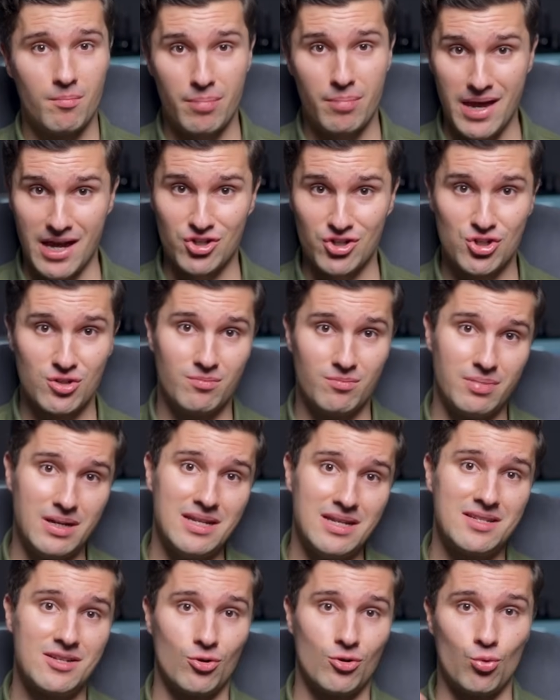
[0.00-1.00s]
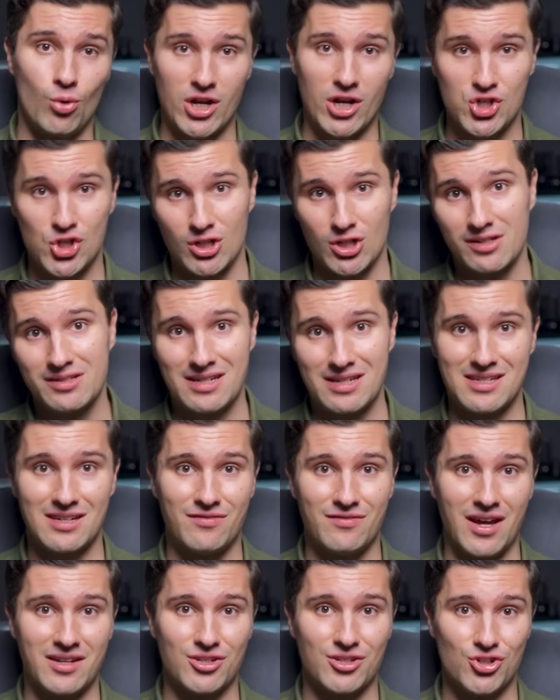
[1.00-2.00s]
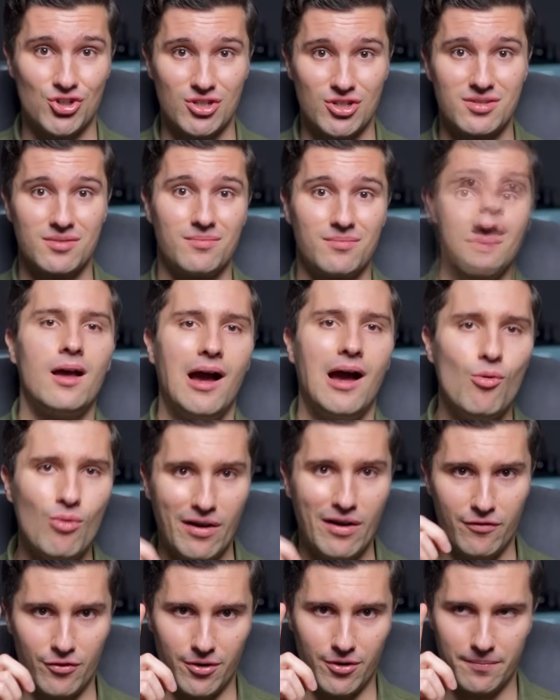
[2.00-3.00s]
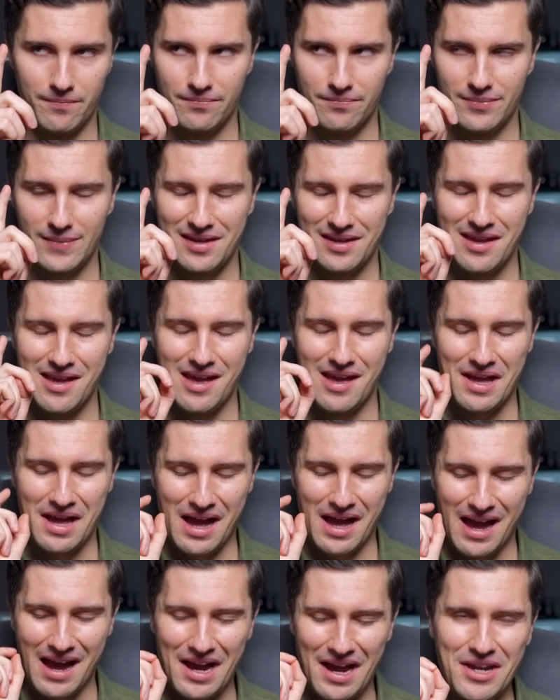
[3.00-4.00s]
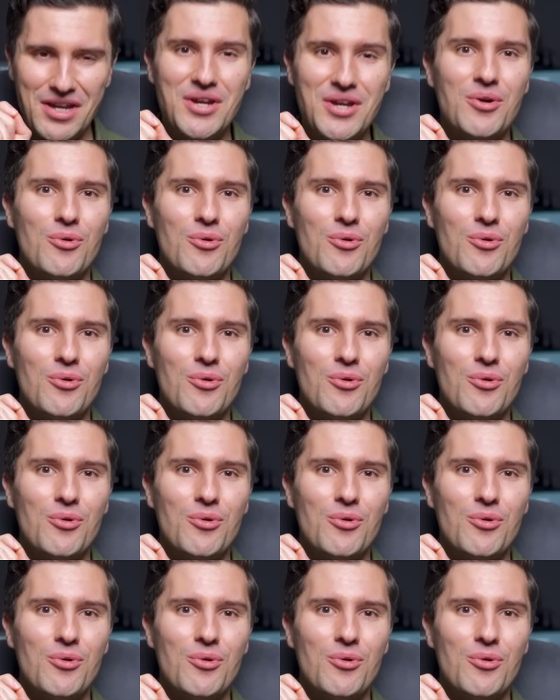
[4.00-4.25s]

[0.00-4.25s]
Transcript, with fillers: passion beats rational disadvantages. However, I